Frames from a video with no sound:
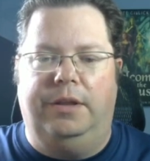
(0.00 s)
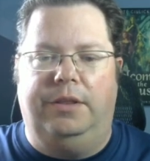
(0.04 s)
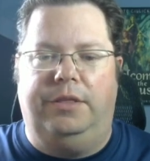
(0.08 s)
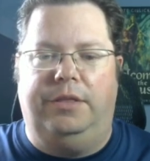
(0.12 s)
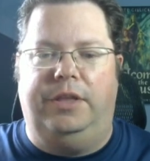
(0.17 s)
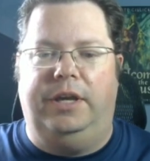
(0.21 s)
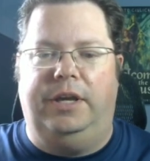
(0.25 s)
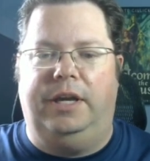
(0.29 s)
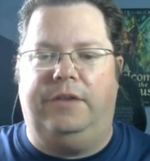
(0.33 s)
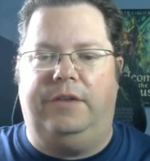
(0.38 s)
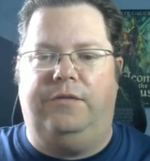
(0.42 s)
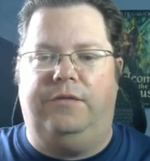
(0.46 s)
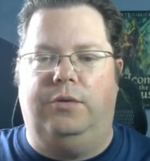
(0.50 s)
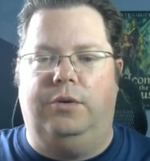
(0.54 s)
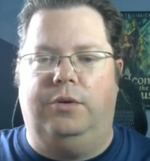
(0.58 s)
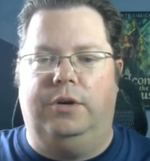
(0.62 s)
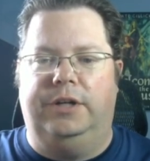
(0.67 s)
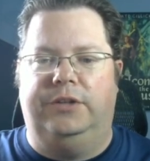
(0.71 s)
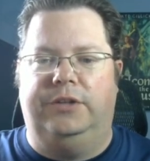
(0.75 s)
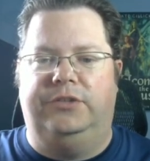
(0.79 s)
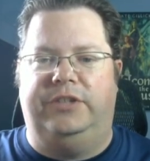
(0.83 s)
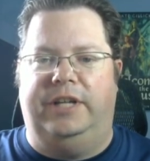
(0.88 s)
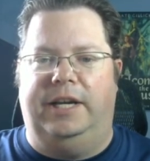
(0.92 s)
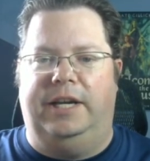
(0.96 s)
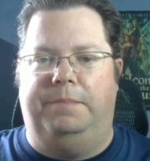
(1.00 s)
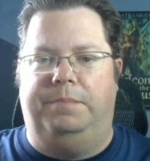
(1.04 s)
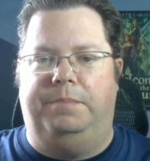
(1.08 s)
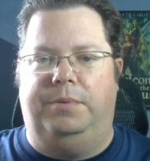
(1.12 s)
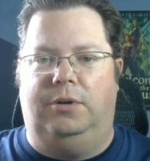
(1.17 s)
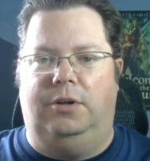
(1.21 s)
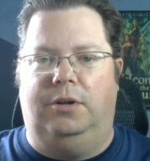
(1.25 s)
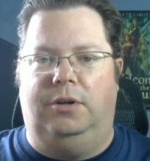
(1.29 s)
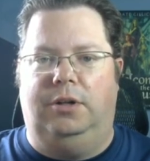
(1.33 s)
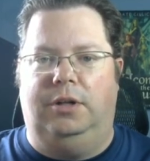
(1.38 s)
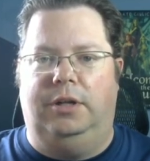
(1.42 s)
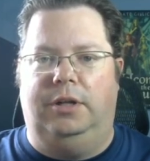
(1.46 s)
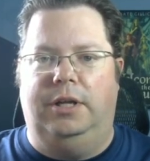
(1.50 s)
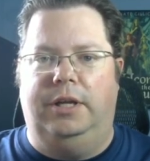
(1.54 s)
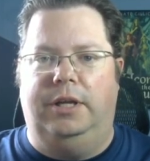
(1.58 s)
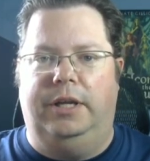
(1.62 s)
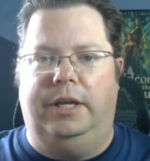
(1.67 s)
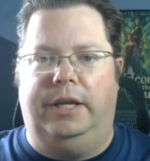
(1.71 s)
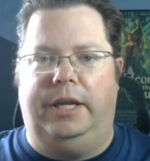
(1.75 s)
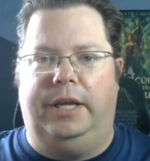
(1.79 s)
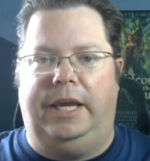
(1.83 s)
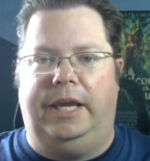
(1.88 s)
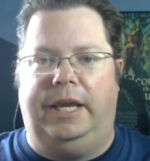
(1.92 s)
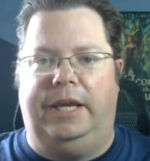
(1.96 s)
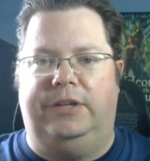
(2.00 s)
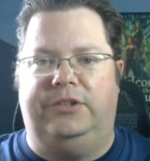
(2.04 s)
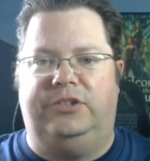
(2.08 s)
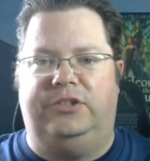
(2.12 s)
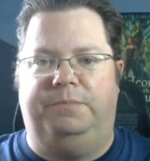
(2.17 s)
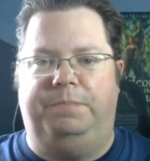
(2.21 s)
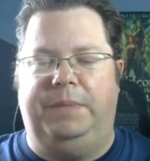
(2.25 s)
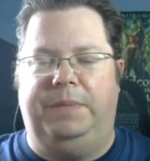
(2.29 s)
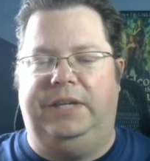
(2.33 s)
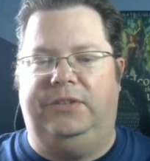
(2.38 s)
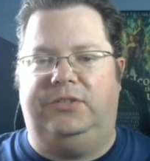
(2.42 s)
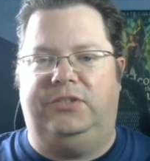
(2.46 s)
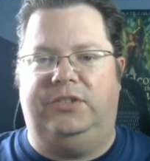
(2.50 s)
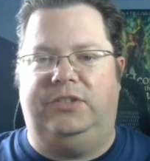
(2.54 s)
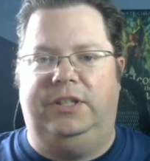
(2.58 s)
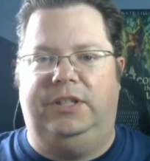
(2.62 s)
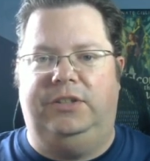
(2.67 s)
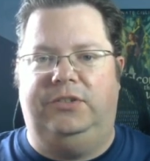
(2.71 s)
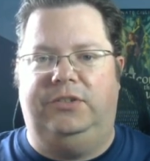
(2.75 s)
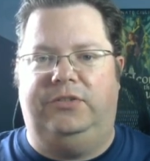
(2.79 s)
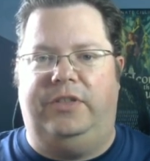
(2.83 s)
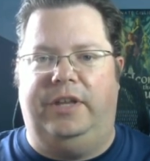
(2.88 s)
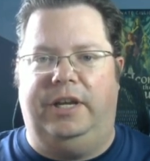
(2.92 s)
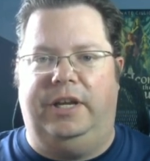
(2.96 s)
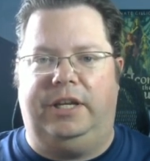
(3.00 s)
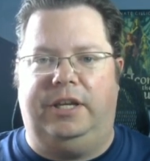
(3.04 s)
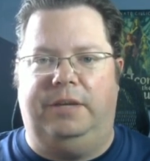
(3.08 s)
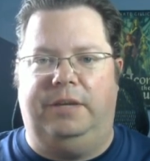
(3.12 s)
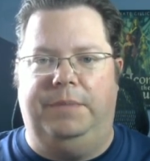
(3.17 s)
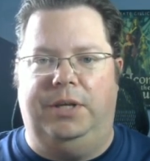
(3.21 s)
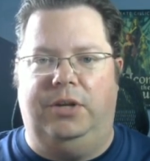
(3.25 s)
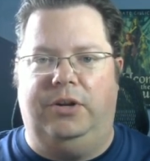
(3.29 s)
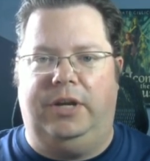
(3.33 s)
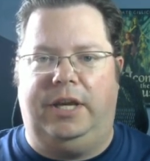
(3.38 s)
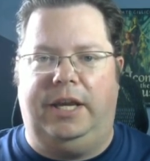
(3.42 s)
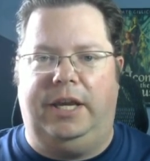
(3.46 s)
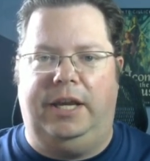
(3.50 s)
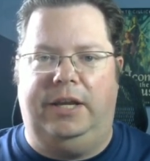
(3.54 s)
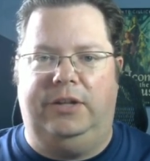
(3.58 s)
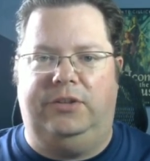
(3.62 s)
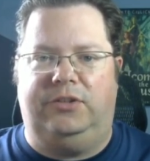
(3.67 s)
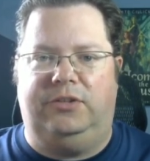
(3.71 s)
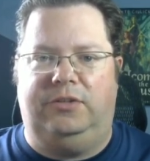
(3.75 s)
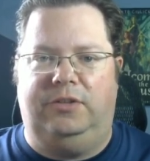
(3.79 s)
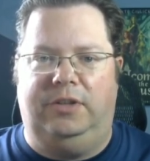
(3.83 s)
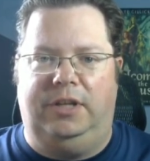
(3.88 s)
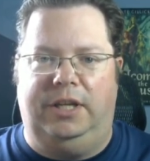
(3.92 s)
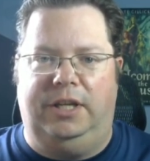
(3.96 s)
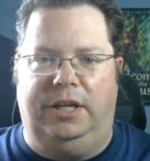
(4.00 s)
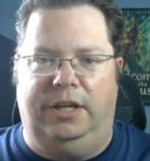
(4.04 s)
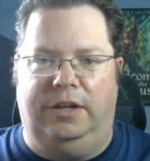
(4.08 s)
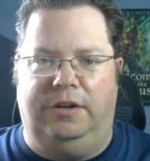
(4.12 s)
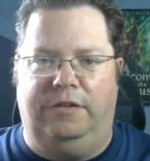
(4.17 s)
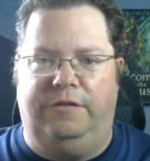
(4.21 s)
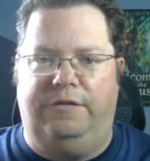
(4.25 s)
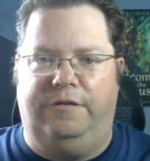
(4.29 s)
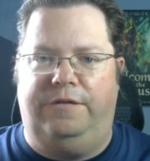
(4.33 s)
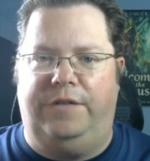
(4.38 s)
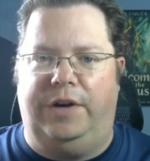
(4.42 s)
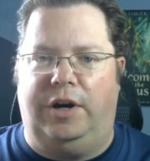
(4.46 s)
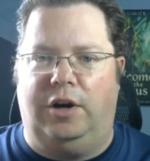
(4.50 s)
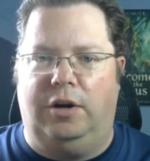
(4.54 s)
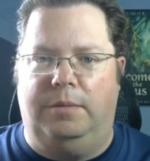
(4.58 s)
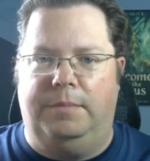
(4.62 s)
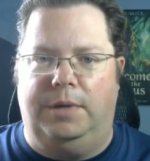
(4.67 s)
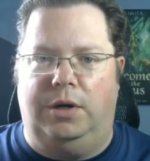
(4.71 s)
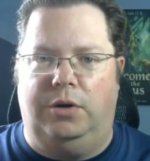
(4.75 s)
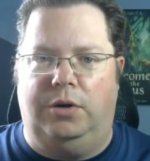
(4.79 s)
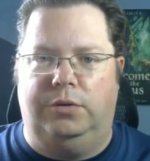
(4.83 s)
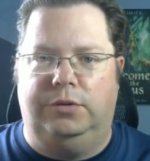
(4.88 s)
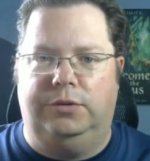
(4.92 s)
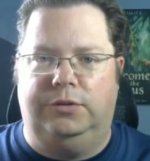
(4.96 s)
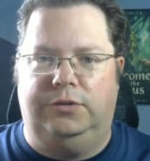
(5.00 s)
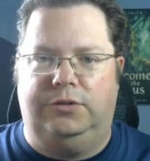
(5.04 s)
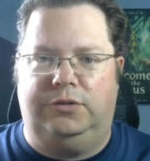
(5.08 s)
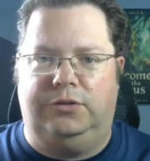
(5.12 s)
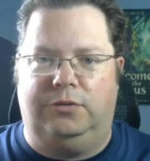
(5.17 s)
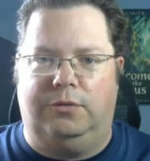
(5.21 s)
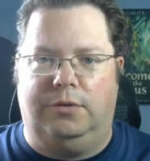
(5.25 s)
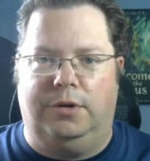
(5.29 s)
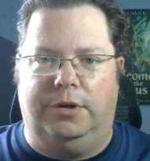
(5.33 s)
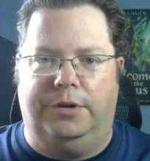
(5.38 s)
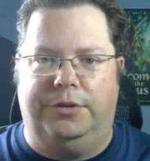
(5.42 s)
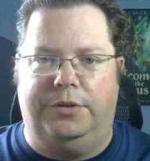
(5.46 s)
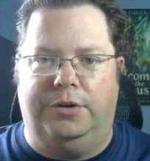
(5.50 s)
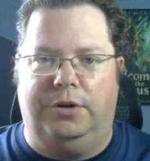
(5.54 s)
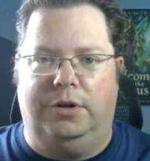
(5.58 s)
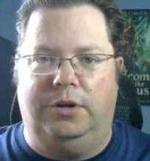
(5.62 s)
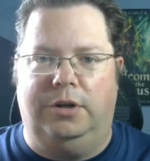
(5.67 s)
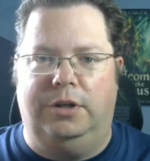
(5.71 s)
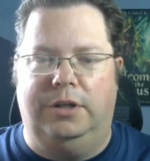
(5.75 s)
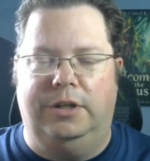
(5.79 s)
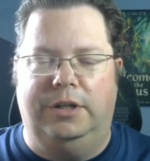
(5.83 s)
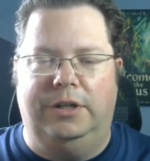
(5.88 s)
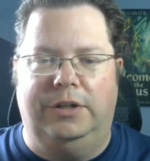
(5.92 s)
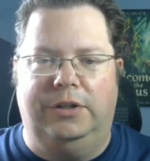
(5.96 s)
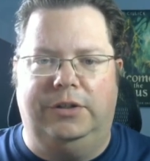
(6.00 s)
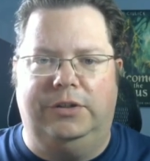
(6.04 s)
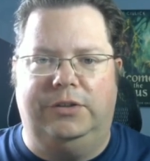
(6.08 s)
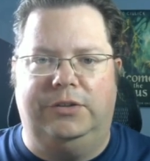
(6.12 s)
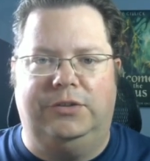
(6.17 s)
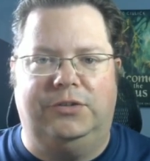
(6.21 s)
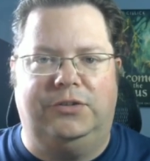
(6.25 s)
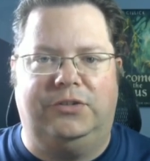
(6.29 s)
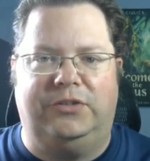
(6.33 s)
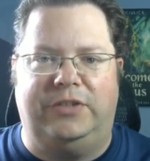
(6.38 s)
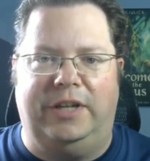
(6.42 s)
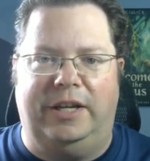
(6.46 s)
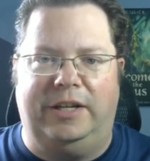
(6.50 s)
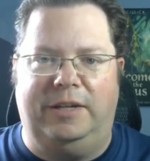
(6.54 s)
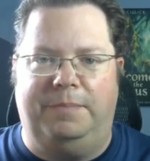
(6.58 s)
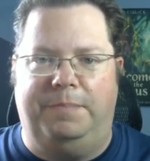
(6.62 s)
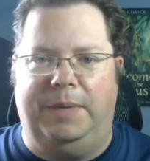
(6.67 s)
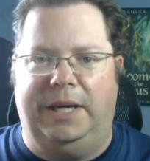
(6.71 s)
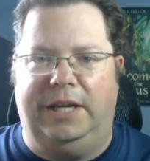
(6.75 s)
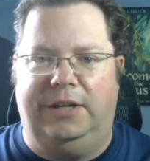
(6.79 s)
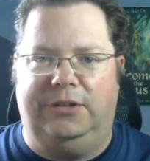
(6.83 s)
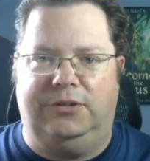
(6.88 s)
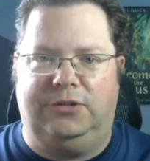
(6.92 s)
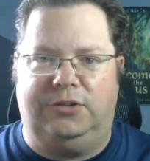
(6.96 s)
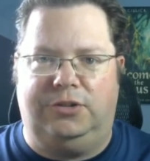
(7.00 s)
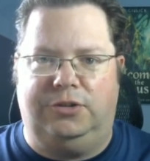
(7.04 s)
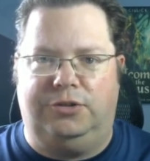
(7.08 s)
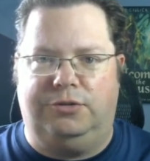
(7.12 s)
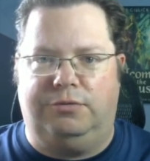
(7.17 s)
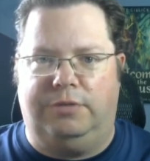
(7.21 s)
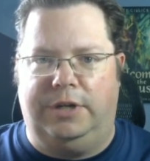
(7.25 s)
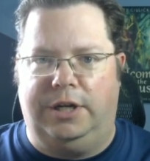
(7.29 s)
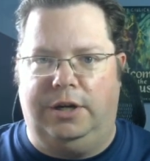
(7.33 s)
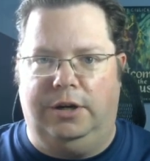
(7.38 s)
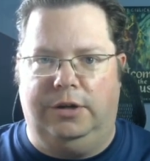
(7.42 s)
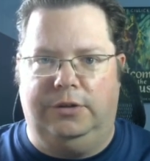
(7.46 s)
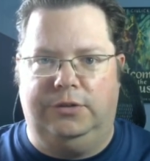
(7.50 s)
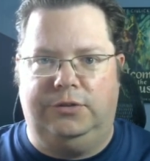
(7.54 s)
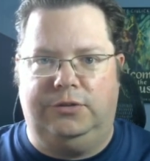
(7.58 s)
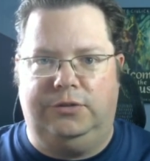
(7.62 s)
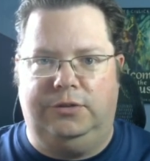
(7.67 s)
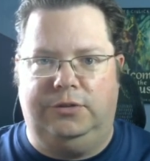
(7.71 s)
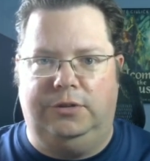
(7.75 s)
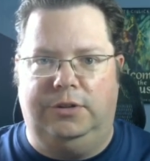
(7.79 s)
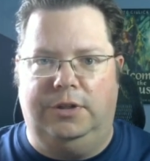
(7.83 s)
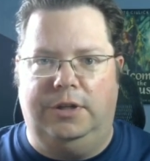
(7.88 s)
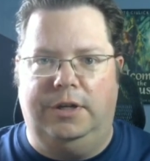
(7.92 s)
Think, for example, a species that communicates in pheromones or other scent based triggers.